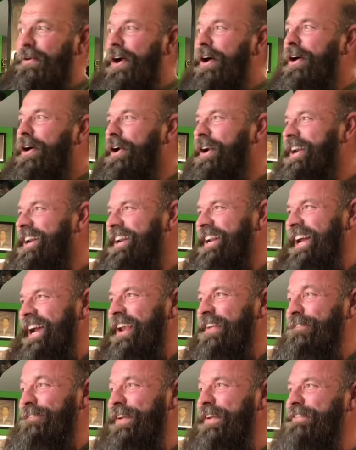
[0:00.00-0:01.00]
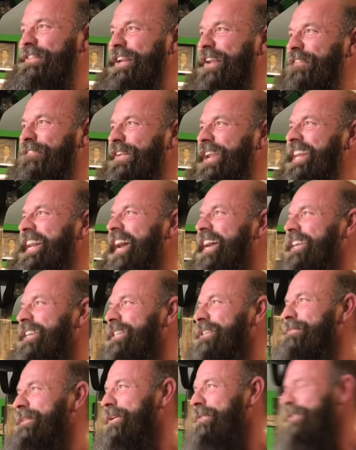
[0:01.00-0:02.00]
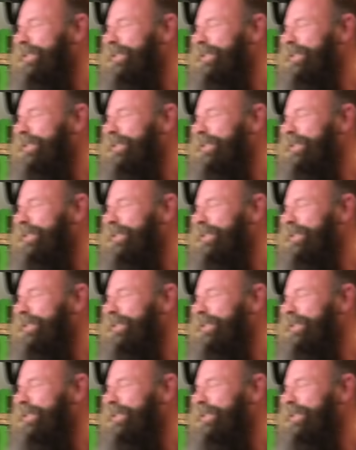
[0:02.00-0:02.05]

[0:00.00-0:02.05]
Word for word: rolled like 50 feet out into my